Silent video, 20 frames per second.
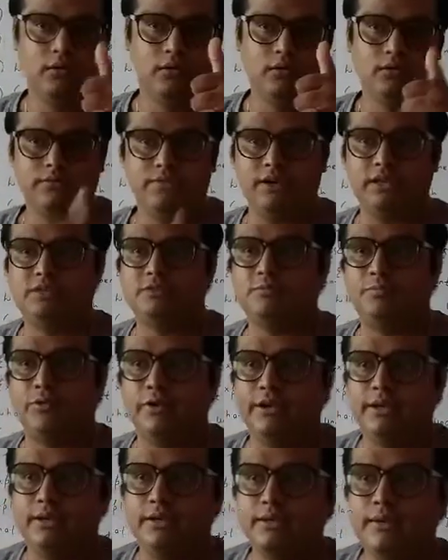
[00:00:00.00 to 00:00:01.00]
First
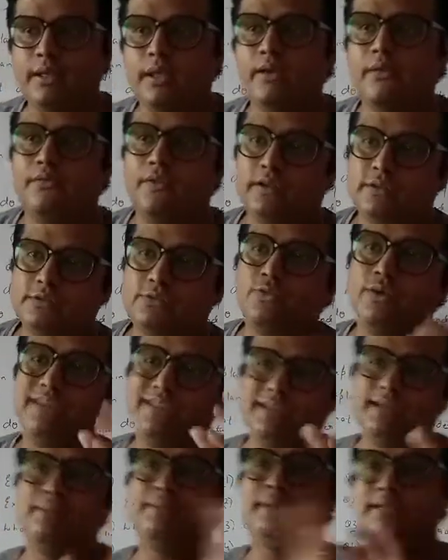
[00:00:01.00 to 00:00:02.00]
point. First
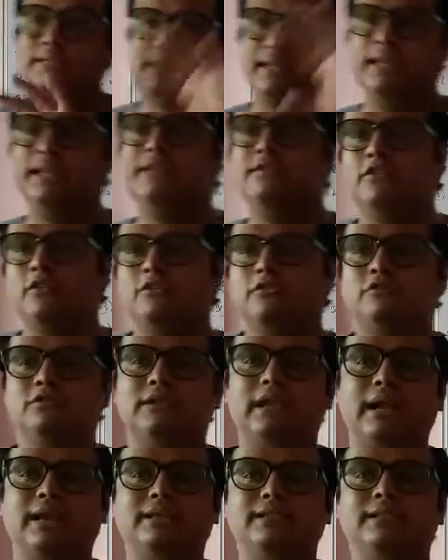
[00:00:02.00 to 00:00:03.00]
question basically is also
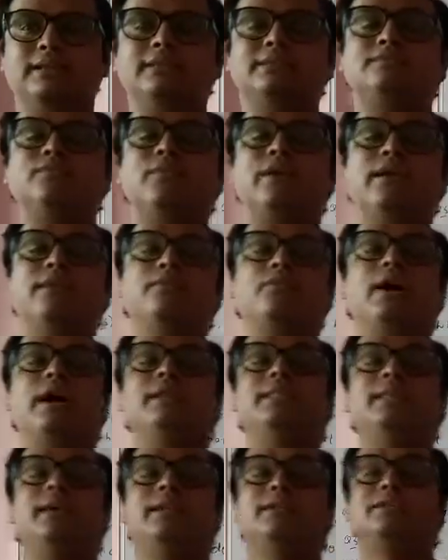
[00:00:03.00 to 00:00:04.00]
that this,
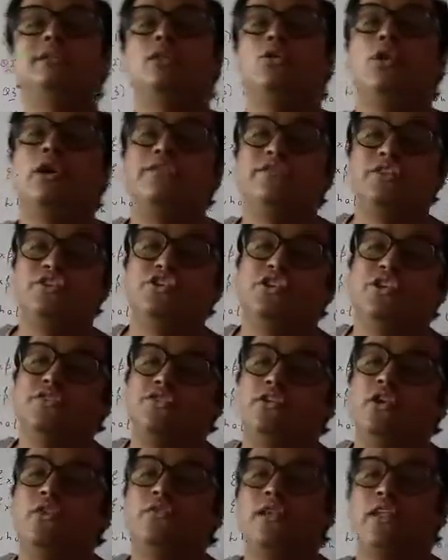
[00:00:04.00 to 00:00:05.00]
why there is a low
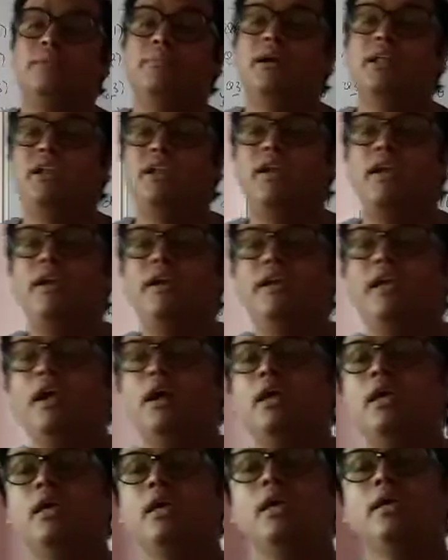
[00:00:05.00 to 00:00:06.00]
efficiency of labor in India.
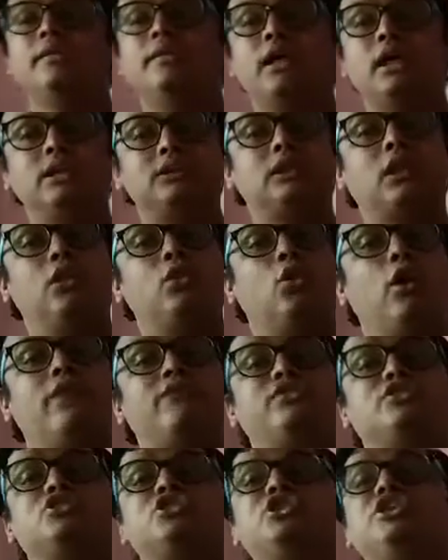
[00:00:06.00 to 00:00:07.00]
There is a low
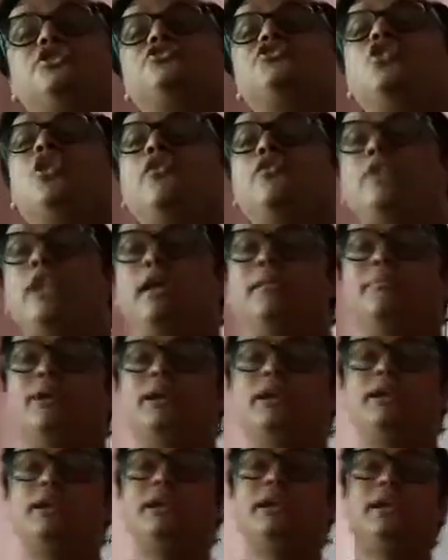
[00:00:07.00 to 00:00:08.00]
efficiency of labor
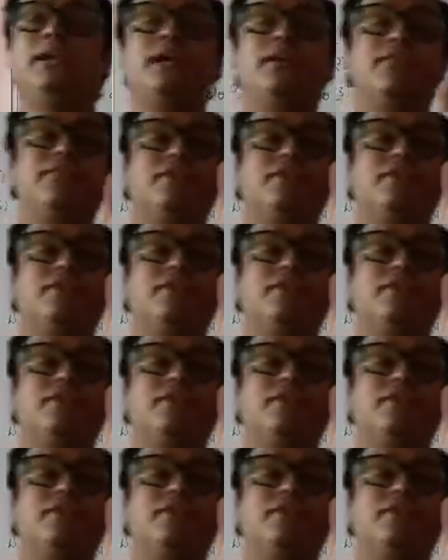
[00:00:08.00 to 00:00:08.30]
in India.